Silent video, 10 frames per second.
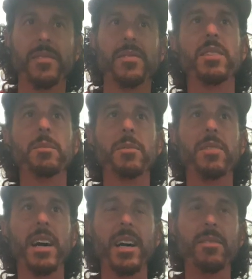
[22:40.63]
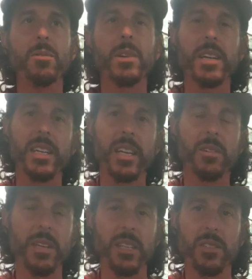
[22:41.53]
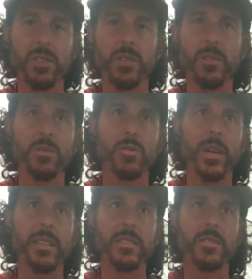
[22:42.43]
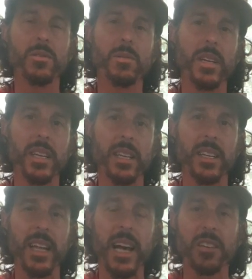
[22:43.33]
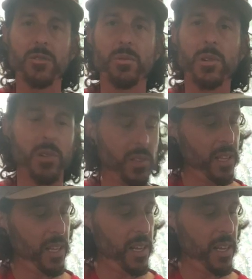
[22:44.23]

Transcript: For number 5, we're going to go into trying to hit an actual